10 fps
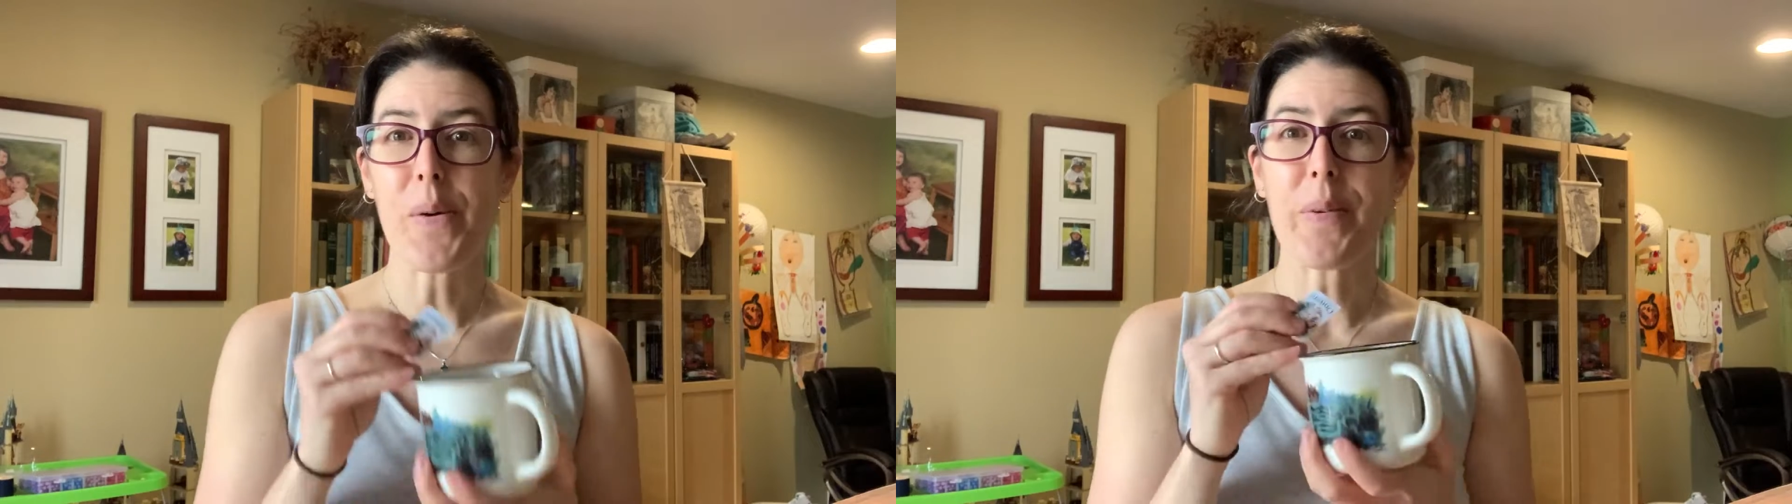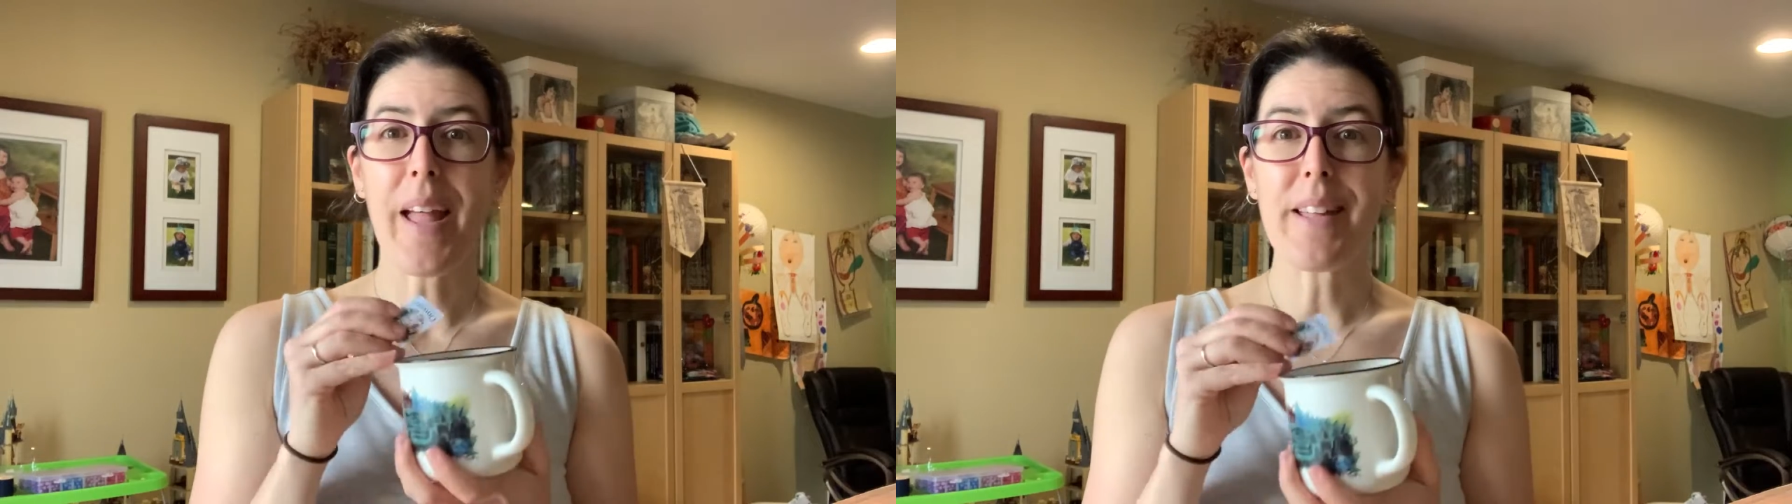
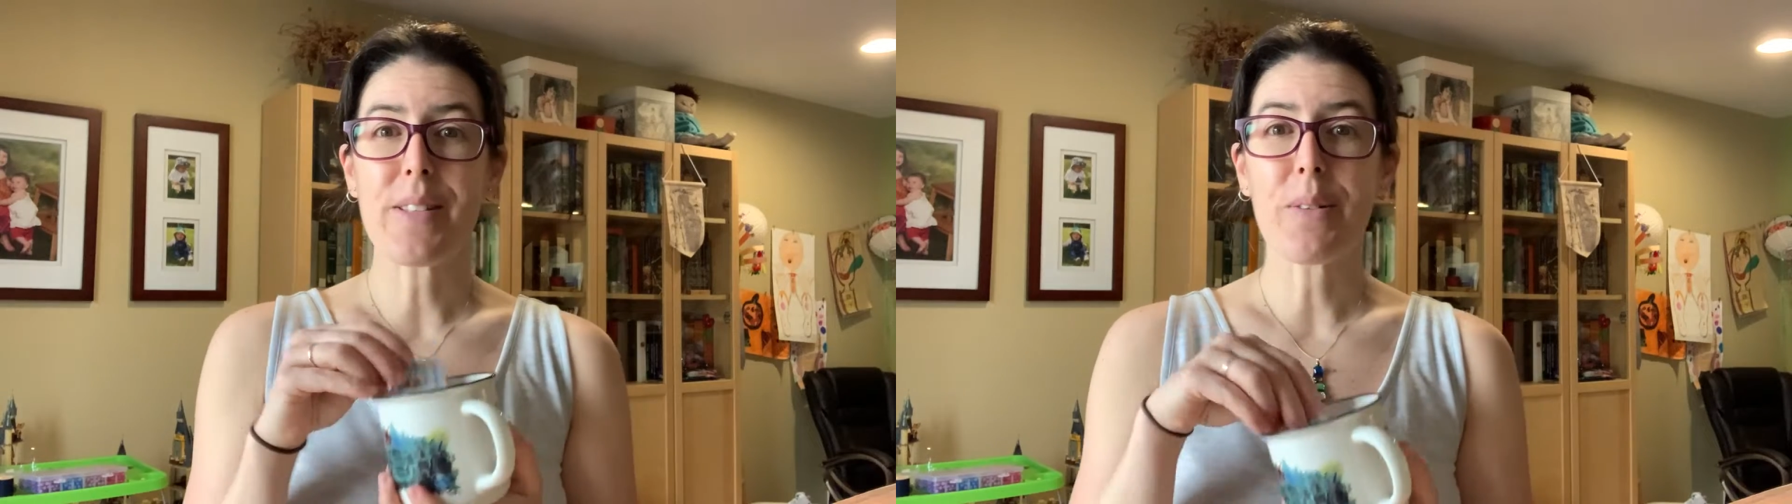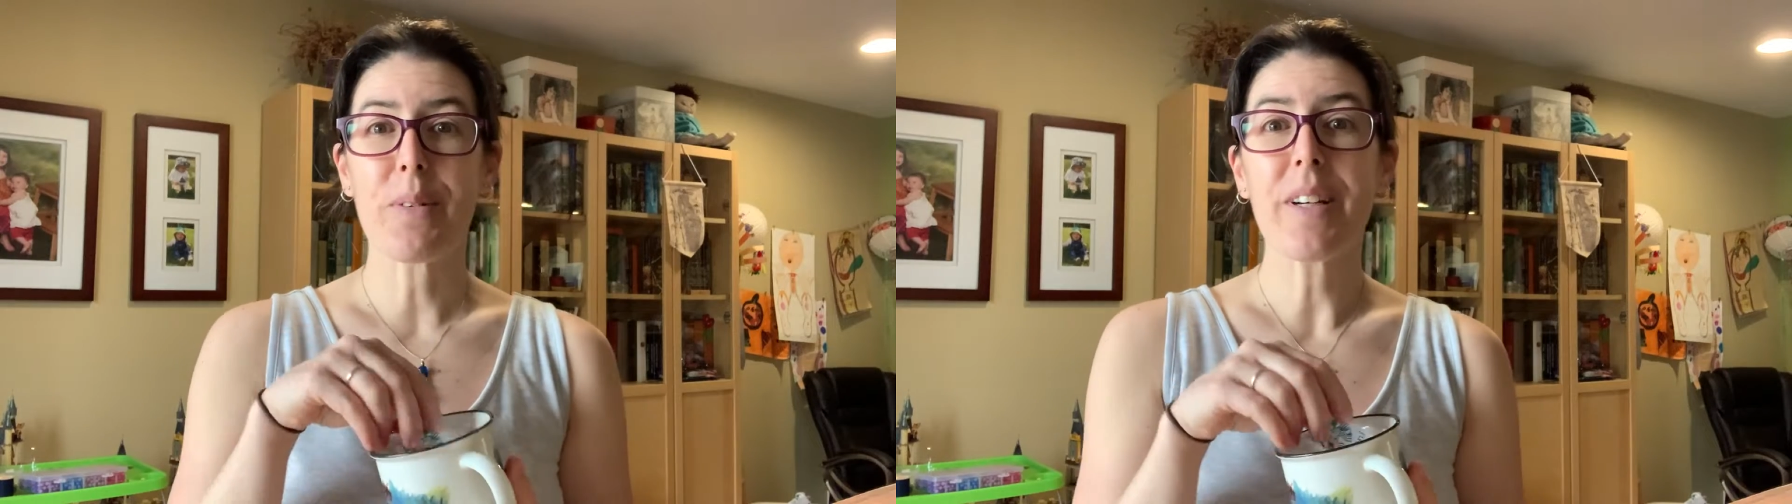Okay,
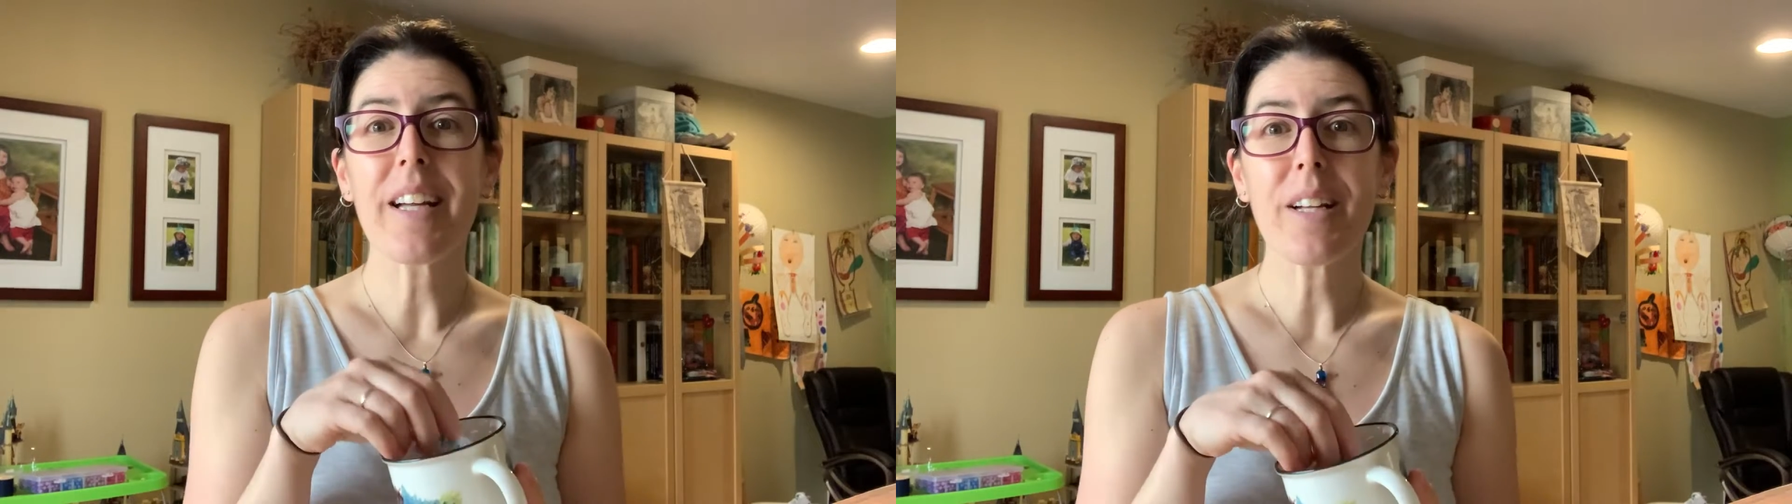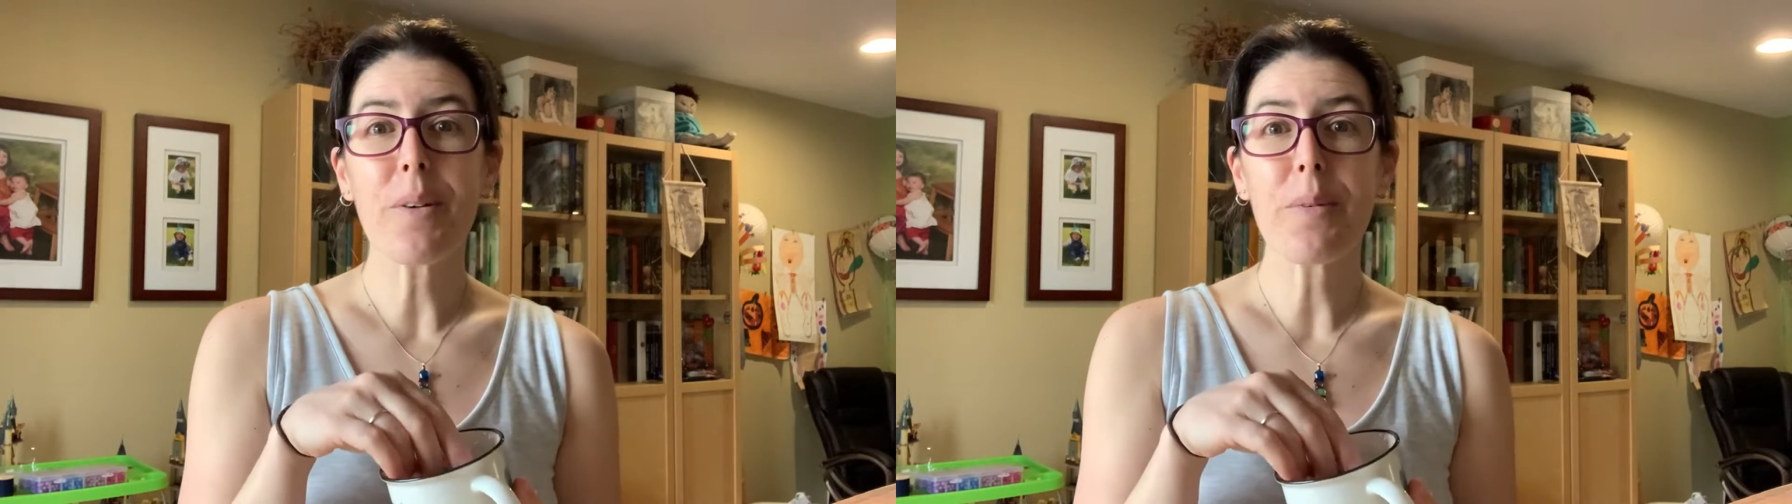so we're
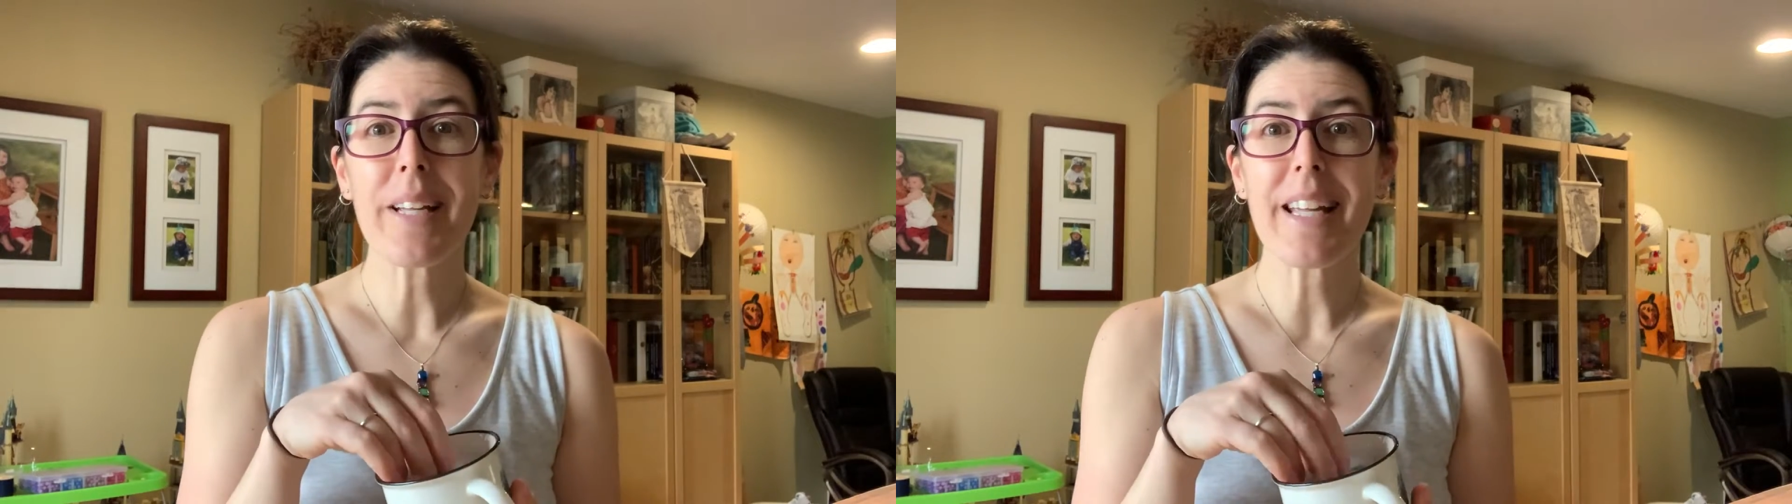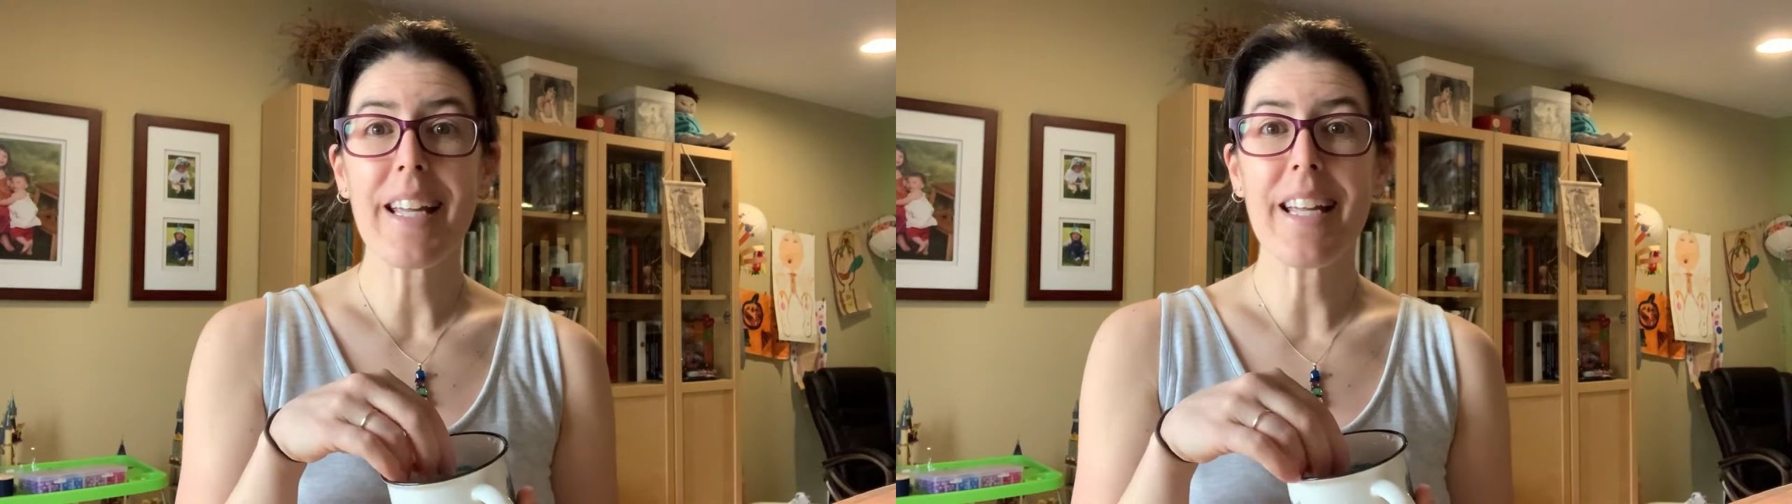gonna
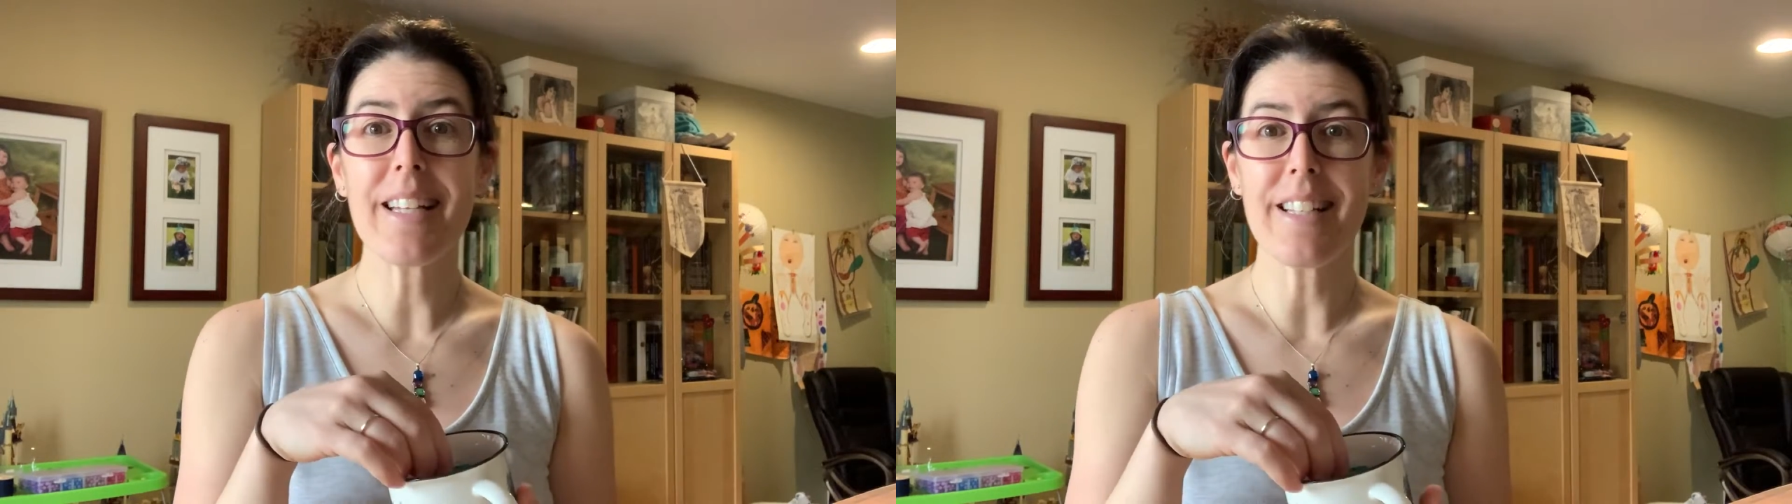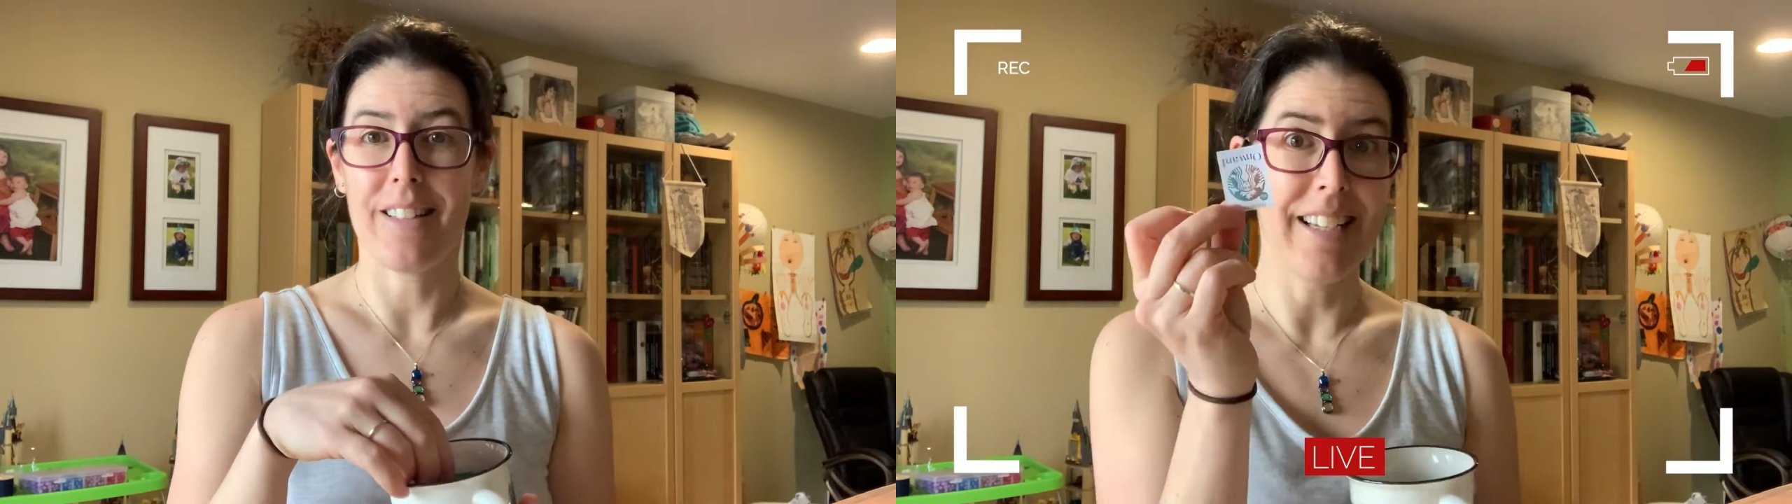read